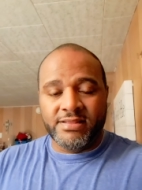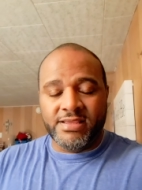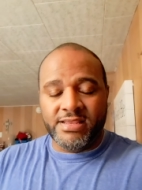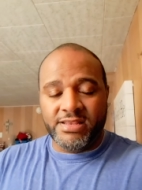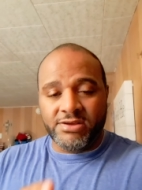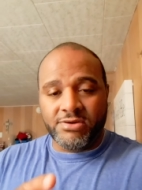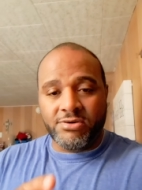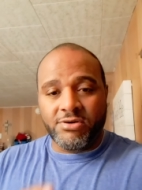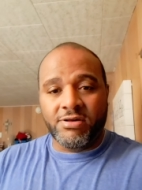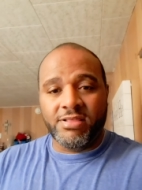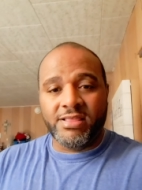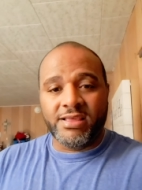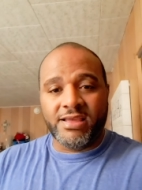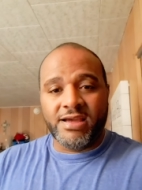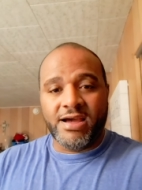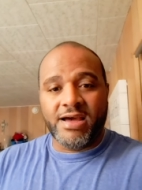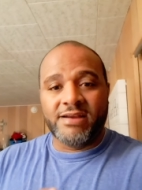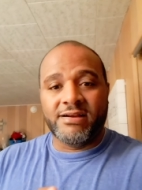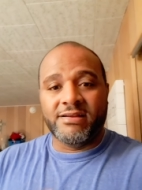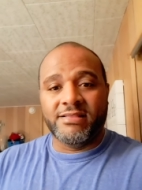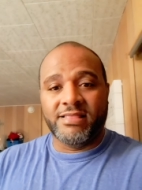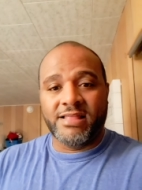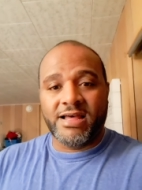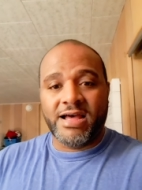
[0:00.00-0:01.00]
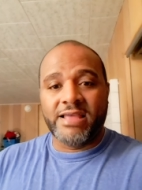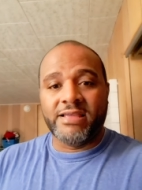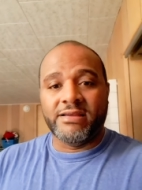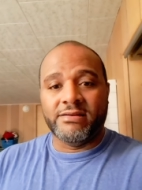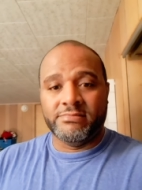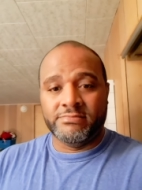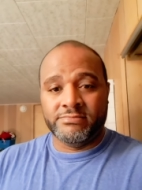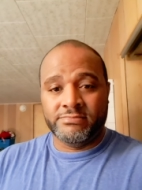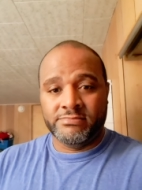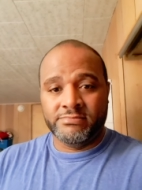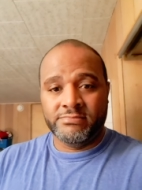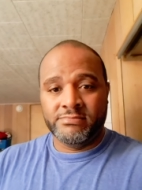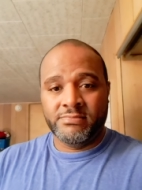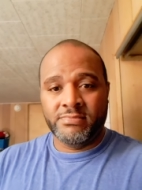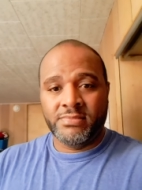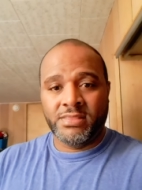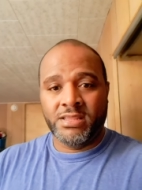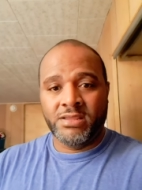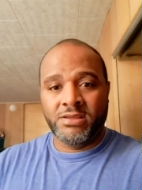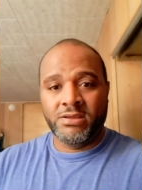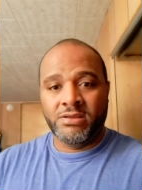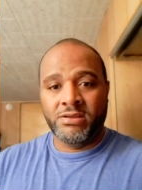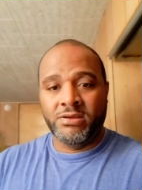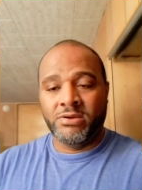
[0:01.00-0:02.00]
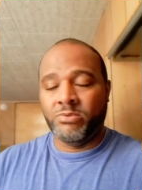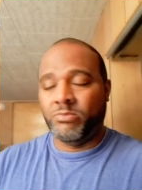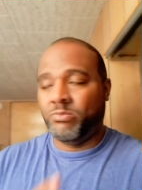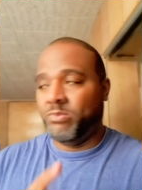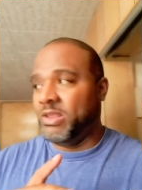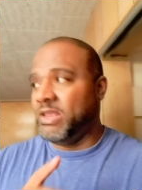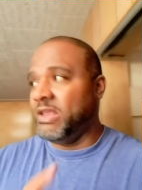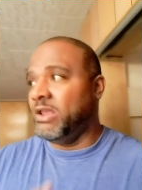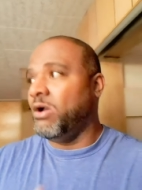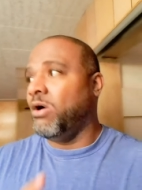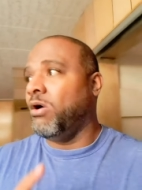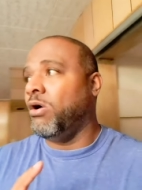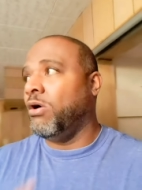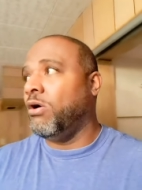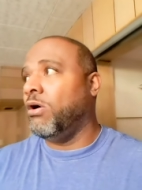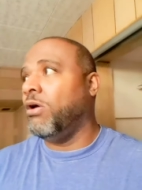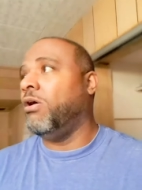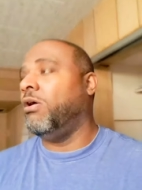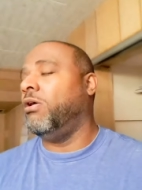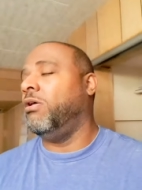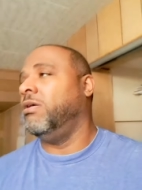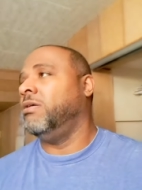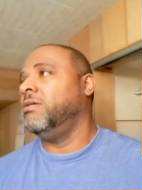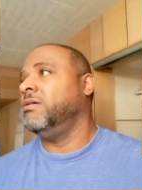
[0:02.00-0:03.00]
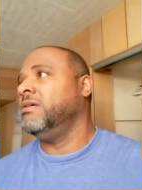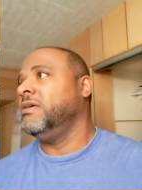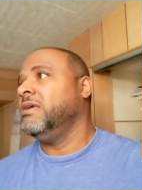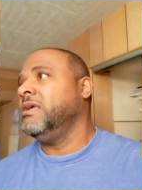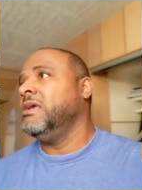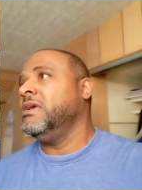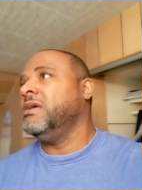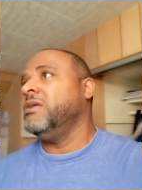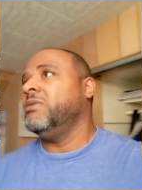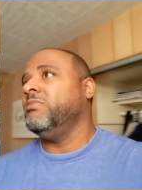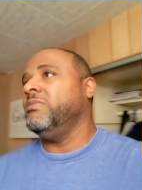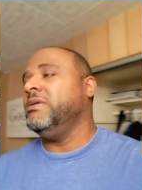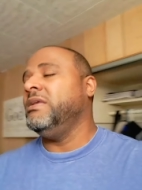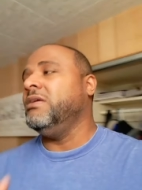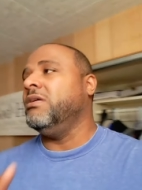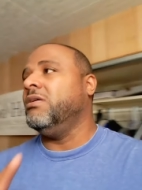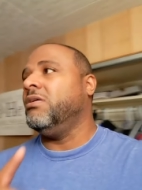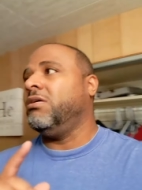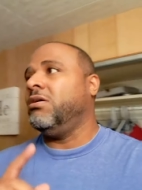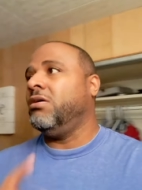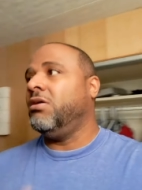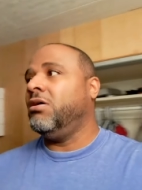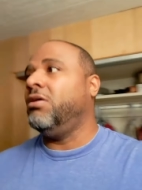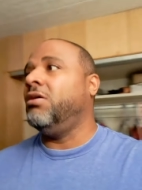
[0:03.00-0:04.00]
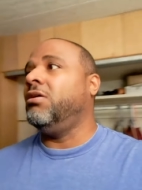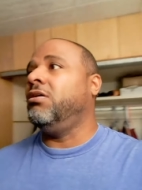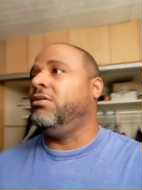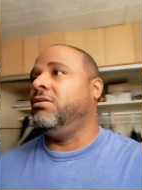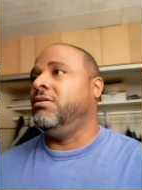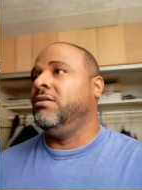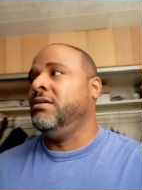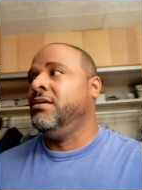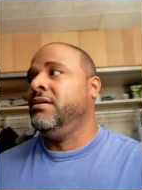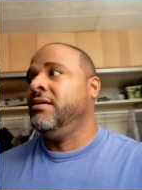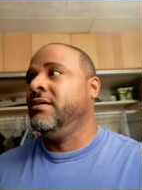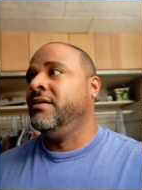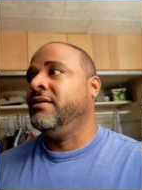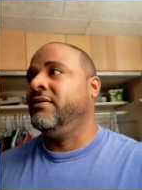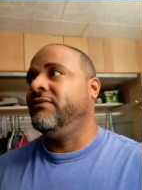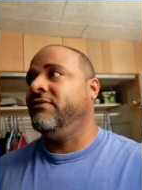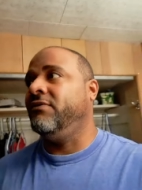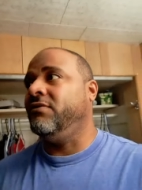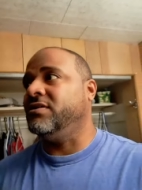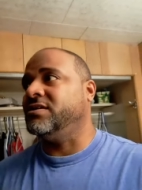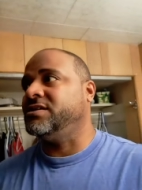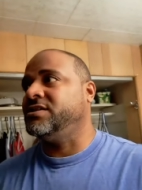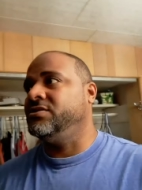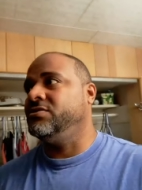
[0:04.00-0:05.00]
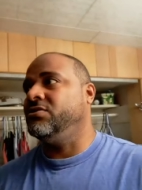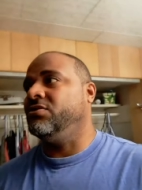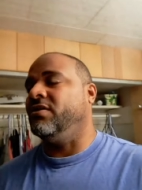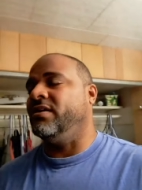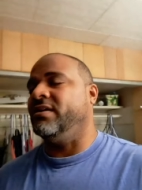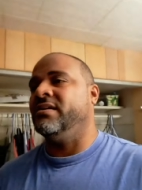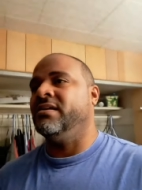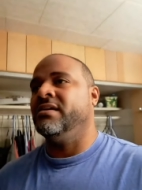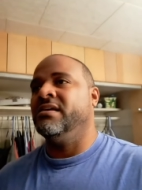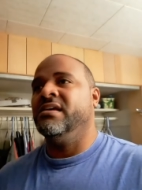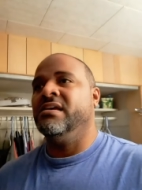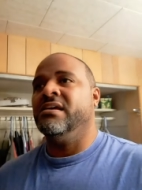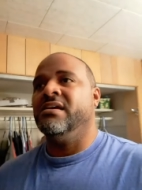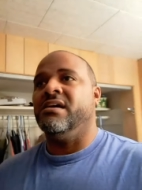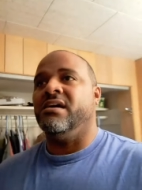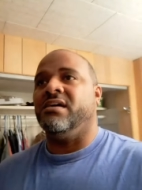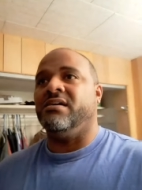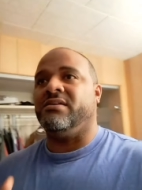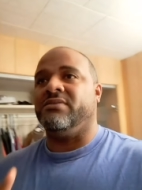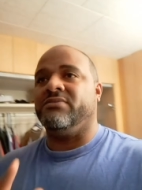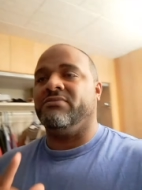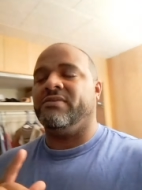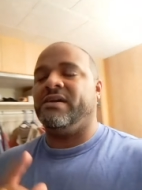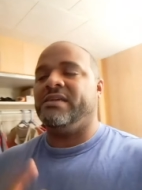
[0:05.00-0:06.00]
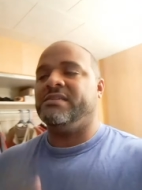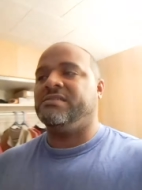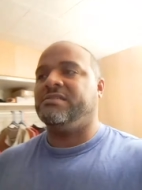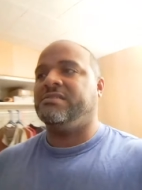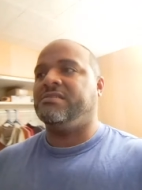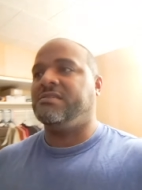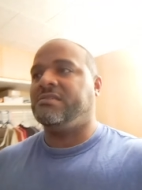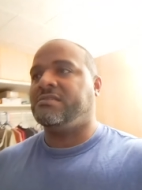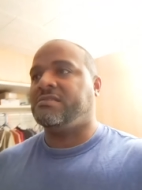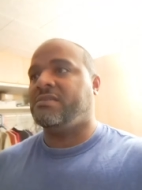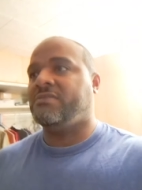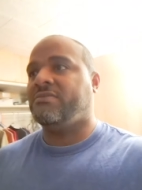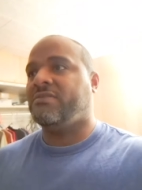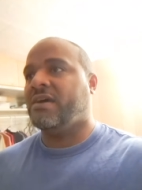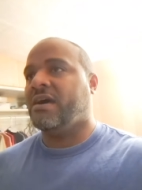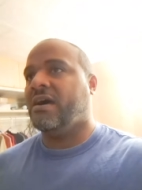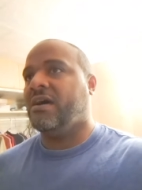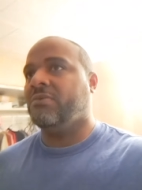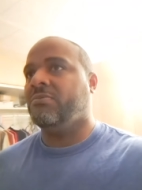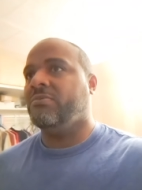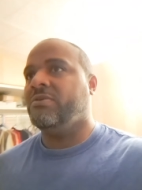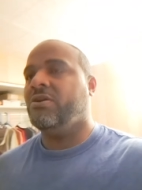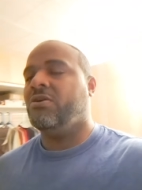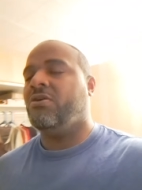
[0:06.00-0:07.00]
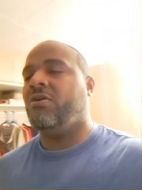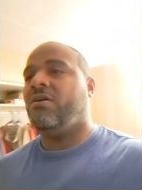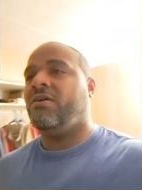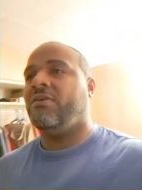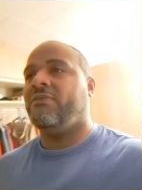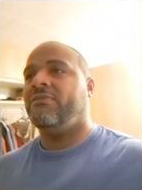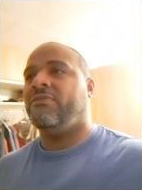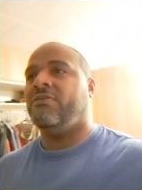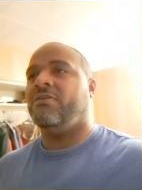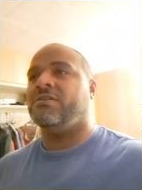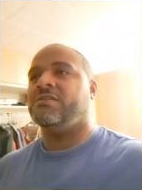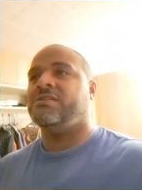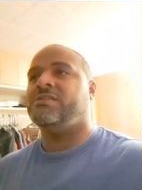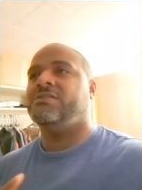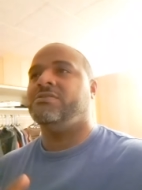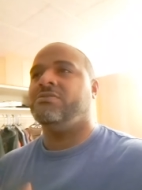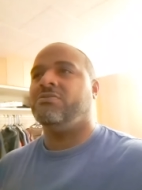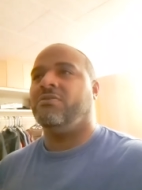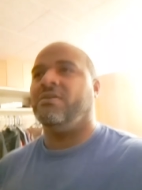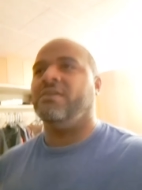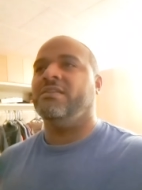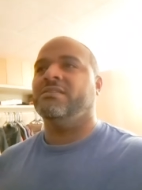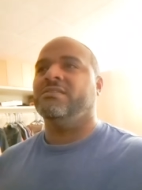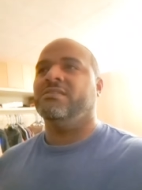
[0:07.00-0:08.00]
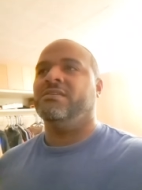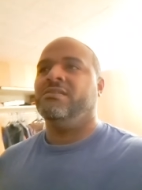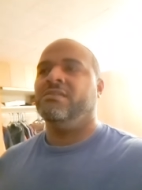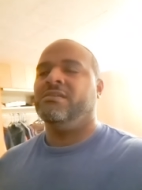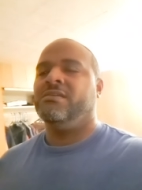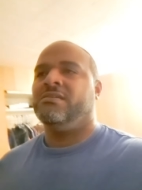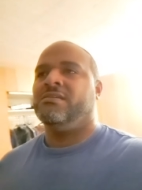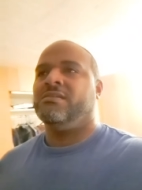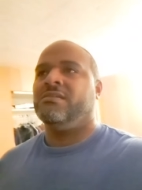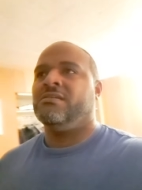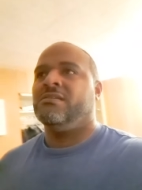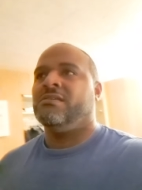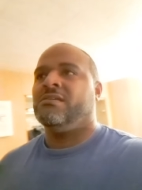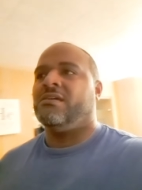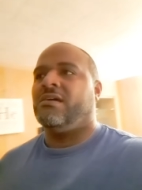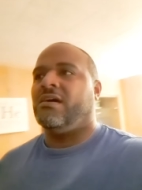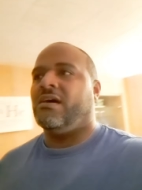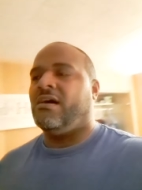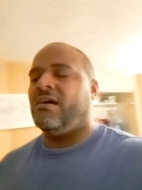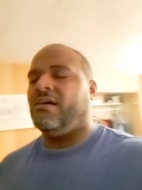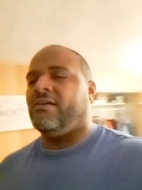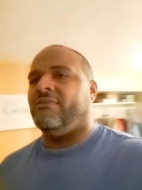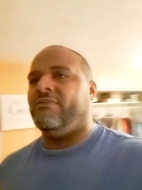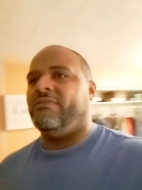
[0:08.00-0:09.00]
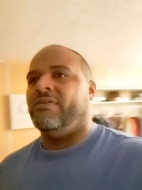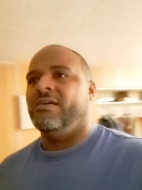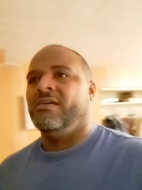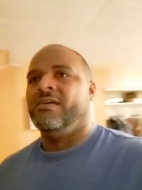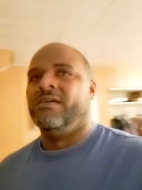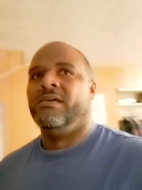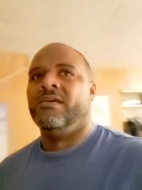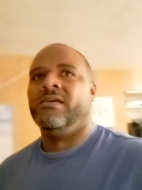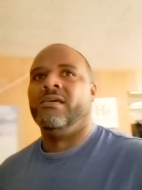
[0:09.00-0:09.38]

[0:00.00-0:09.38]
then you're calling God a liar. We all, we all fall short of the righteousness of God. We all fall short of